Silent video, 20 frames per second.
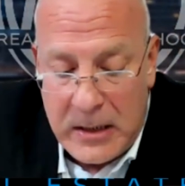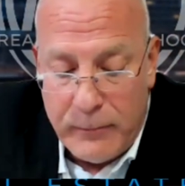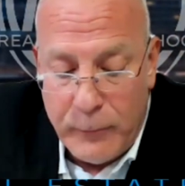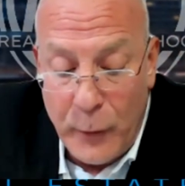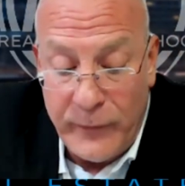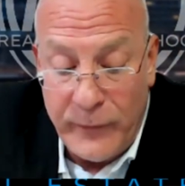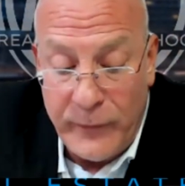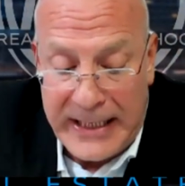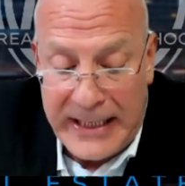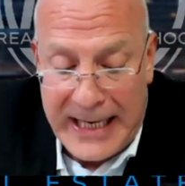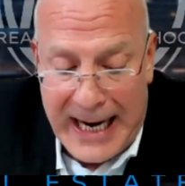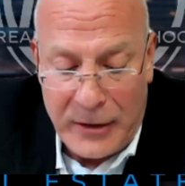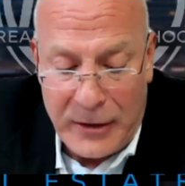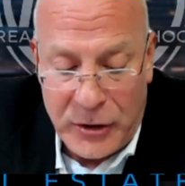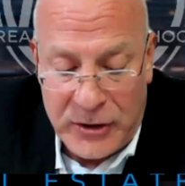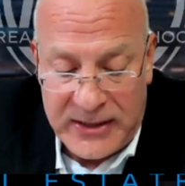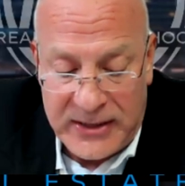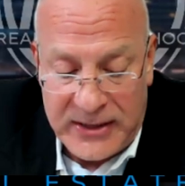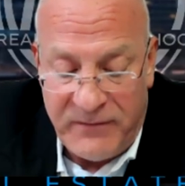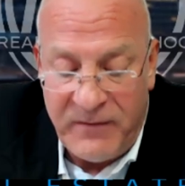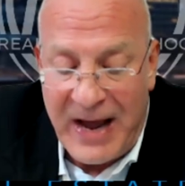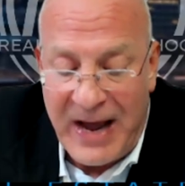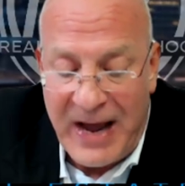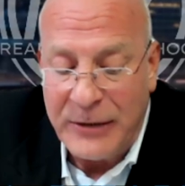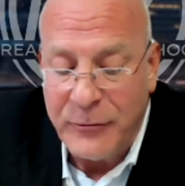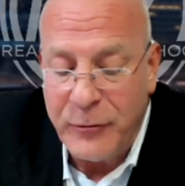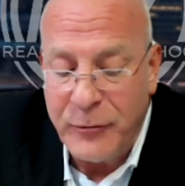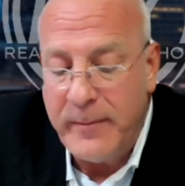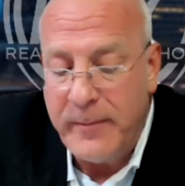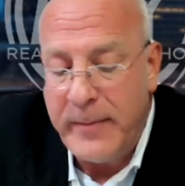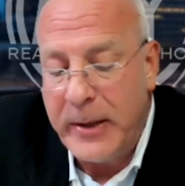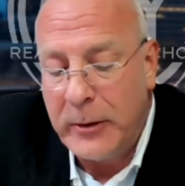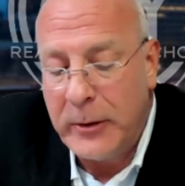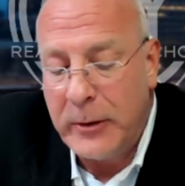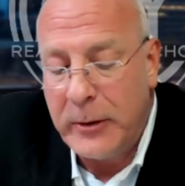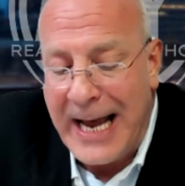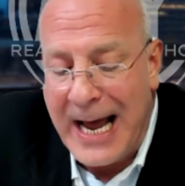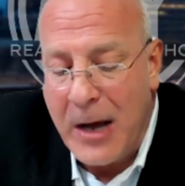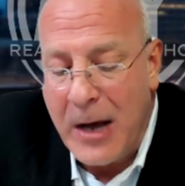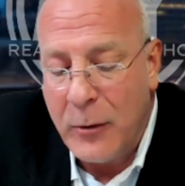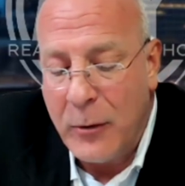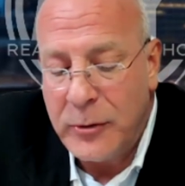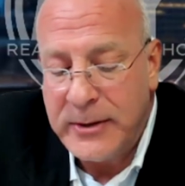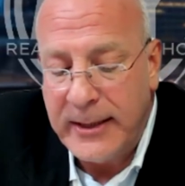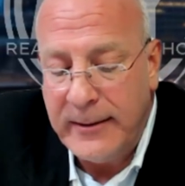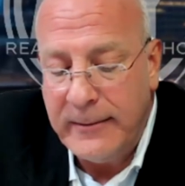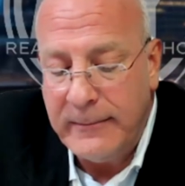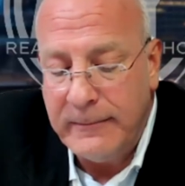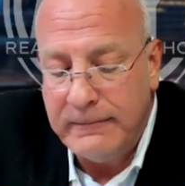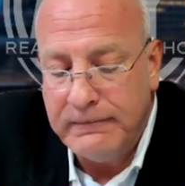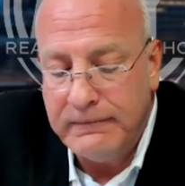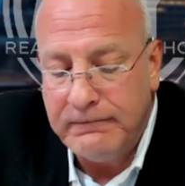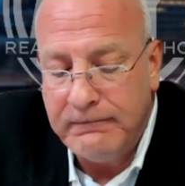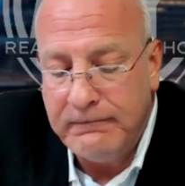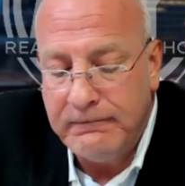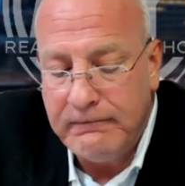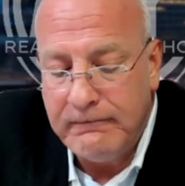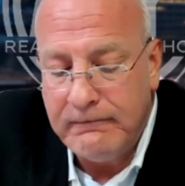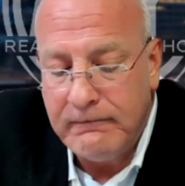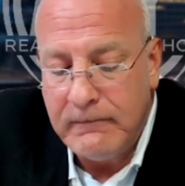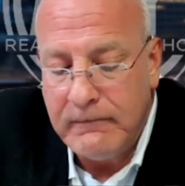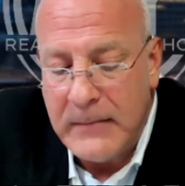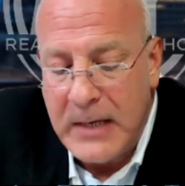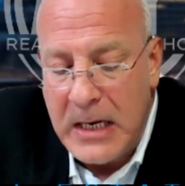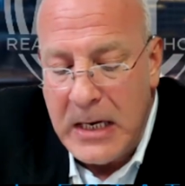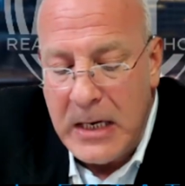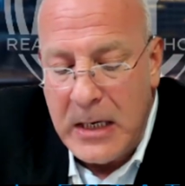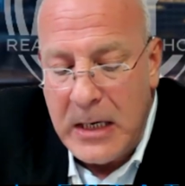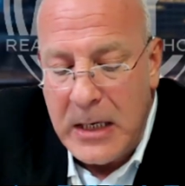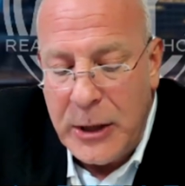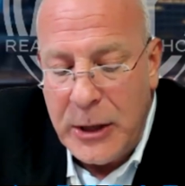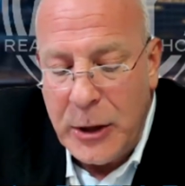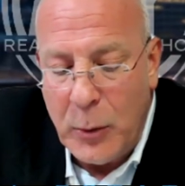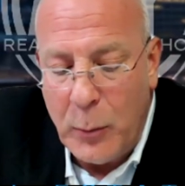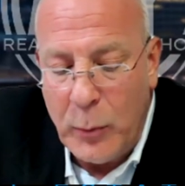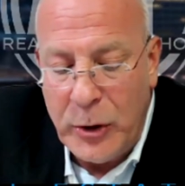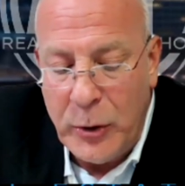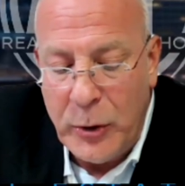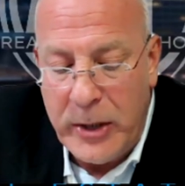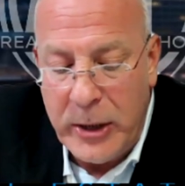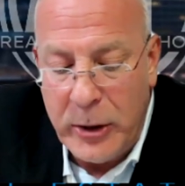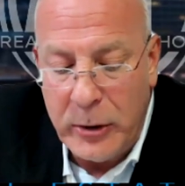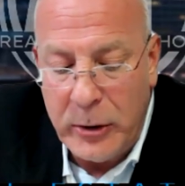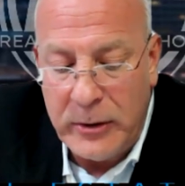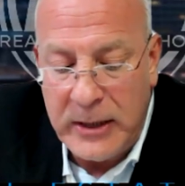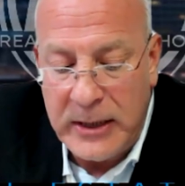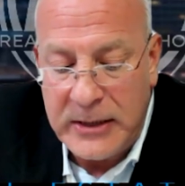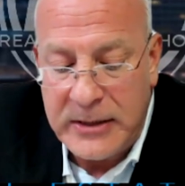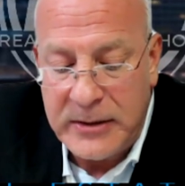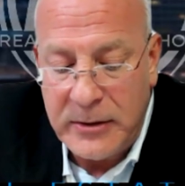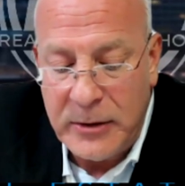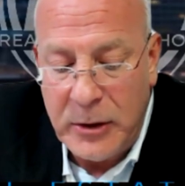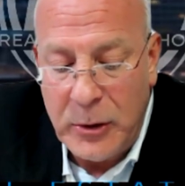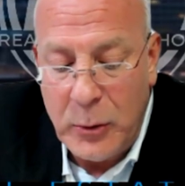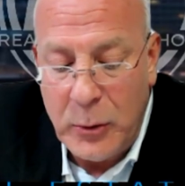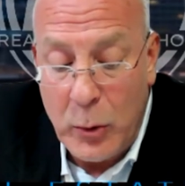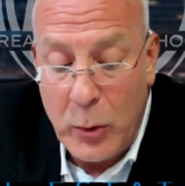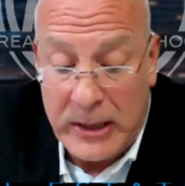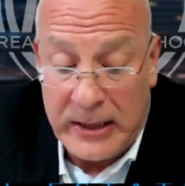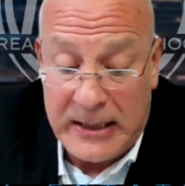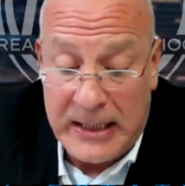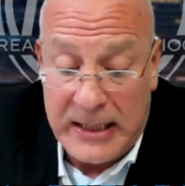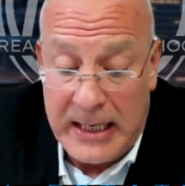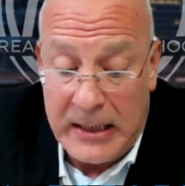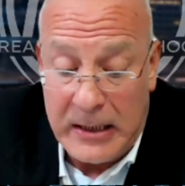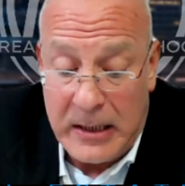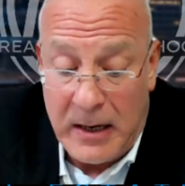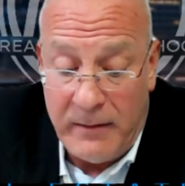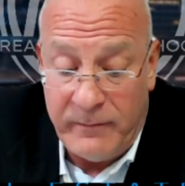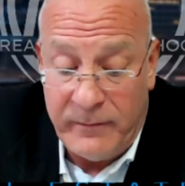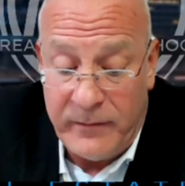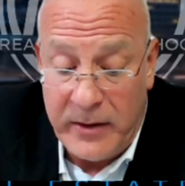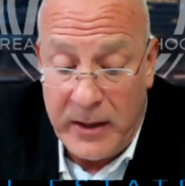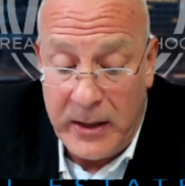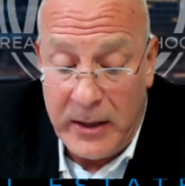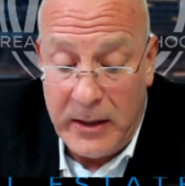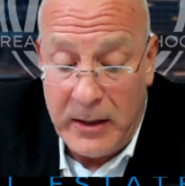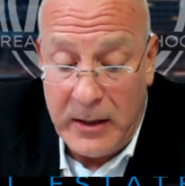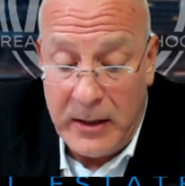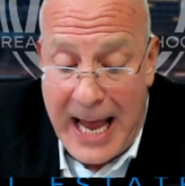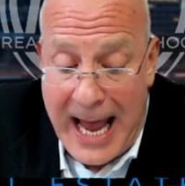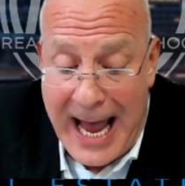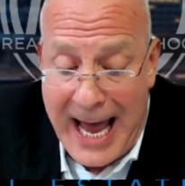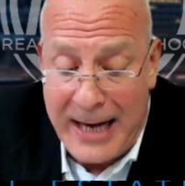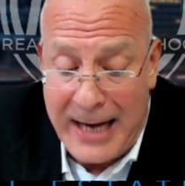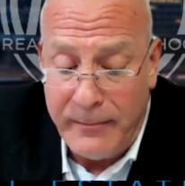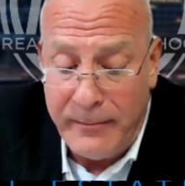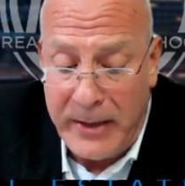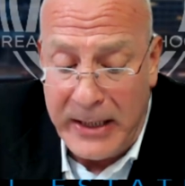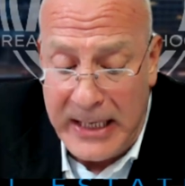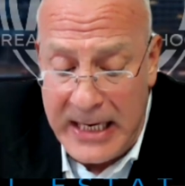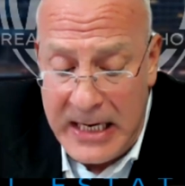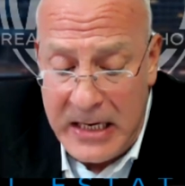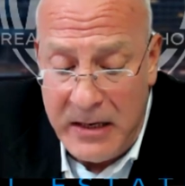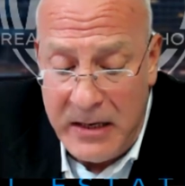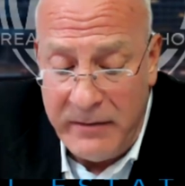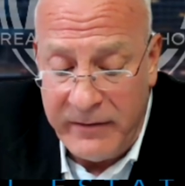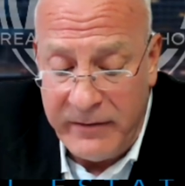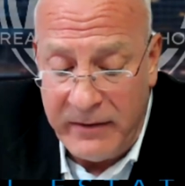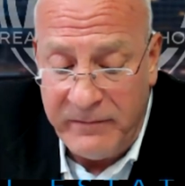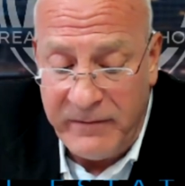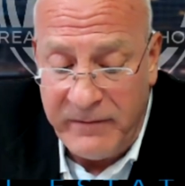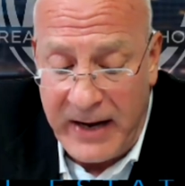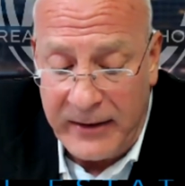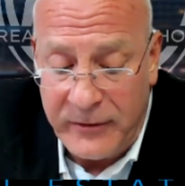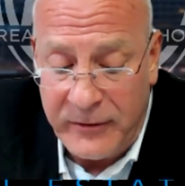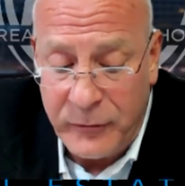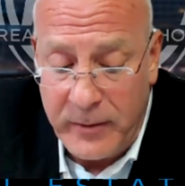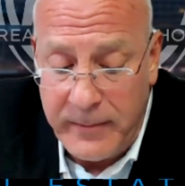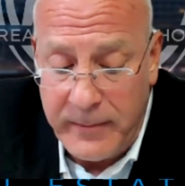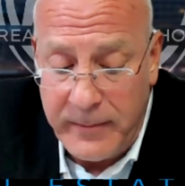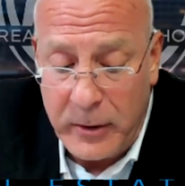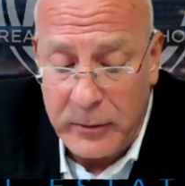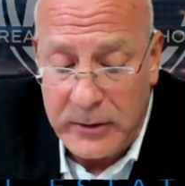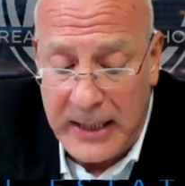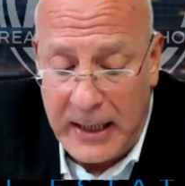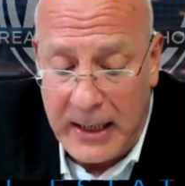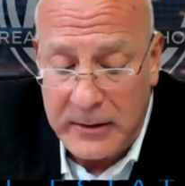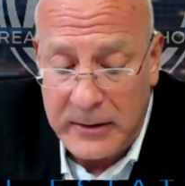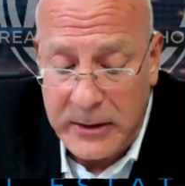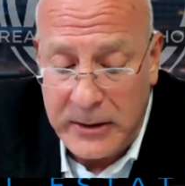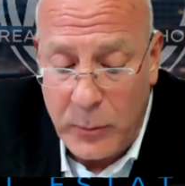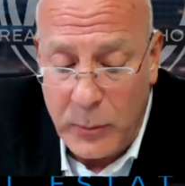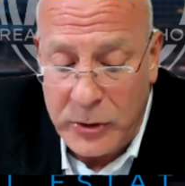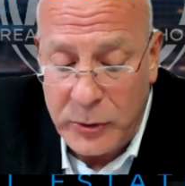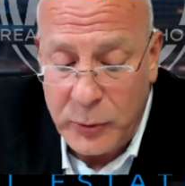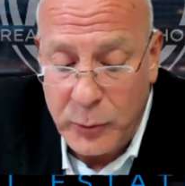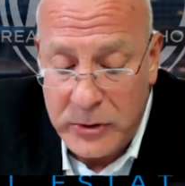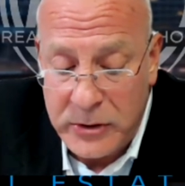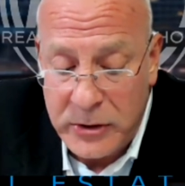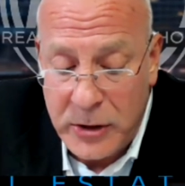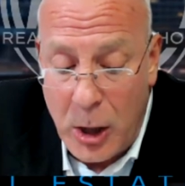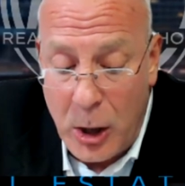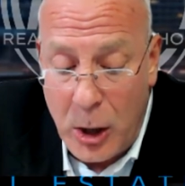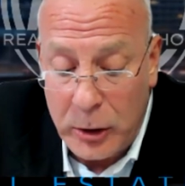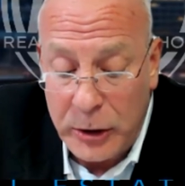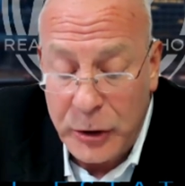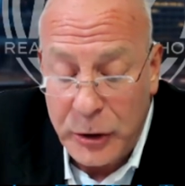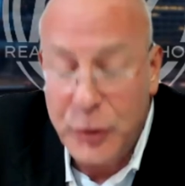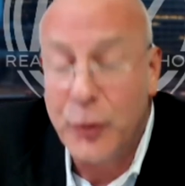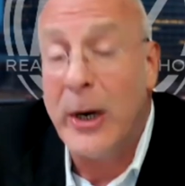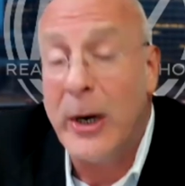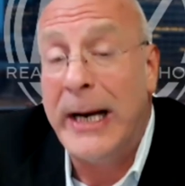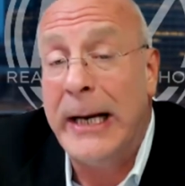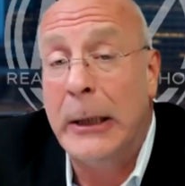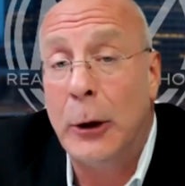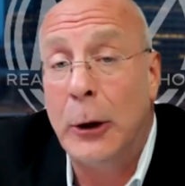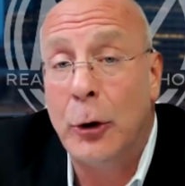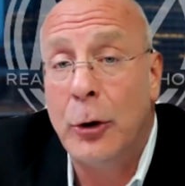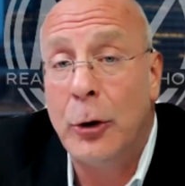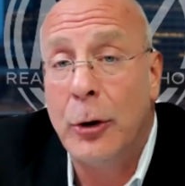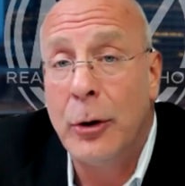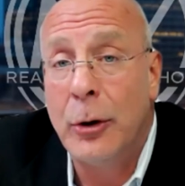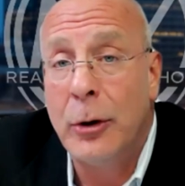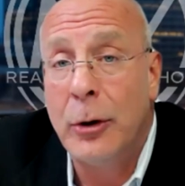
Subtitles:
Moving down, you see factory-built housing. You know, when you hear this, you want to think of the Adam and Eve in factory-built housing, which was called a trailer.